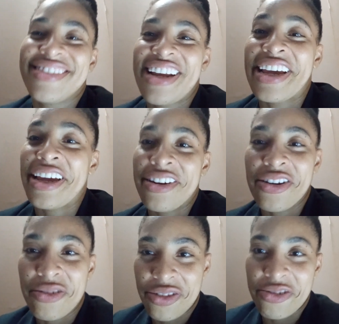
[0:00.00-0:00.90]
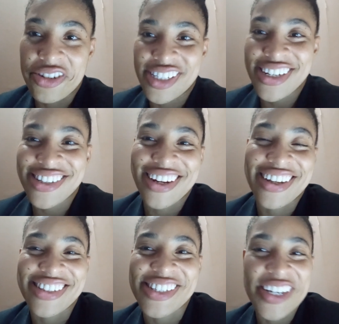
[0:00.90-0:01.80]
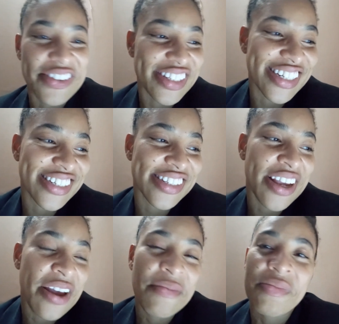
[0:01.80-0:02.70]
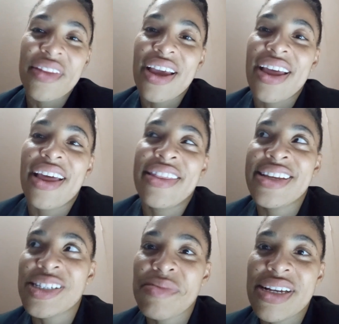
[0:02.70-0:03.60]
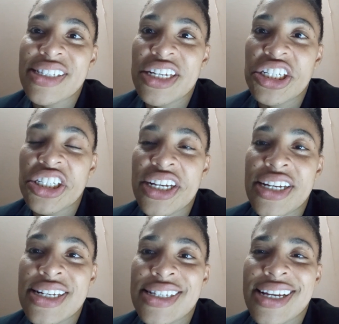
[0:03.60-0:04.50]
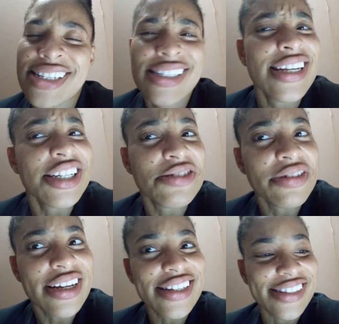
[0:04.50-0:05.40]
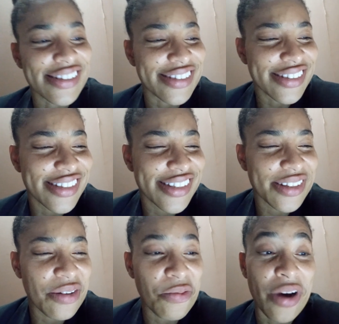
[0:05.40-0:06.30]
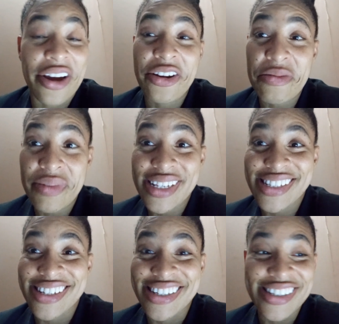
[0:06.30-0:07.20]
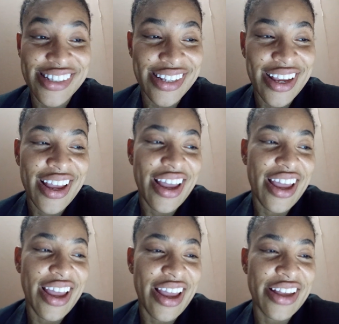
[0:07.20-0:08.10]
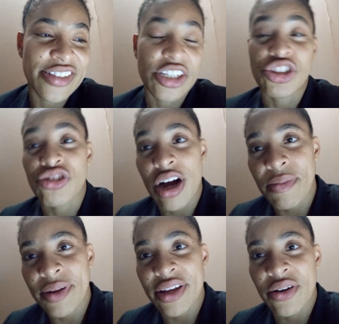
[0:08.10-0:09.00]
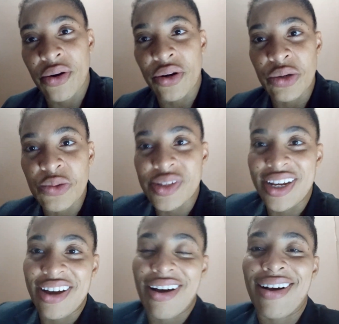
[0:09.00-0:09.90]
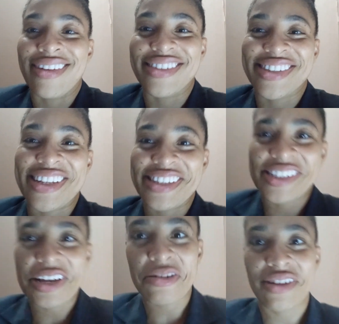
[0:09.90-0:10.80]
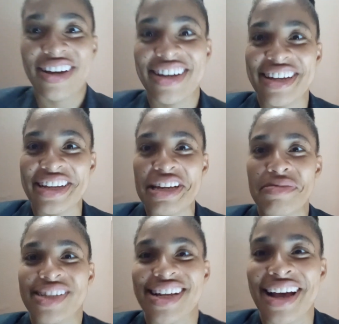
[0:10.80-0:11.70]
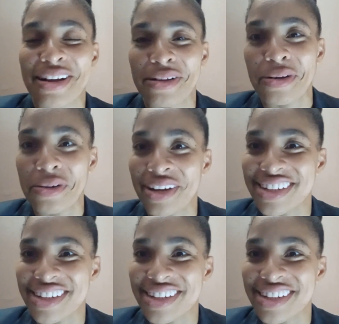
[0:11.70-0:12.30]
Again, through our sales connector services. This message is 6 reasons why your business is dropping or losing calls. Let's see how long I can keep this angle going.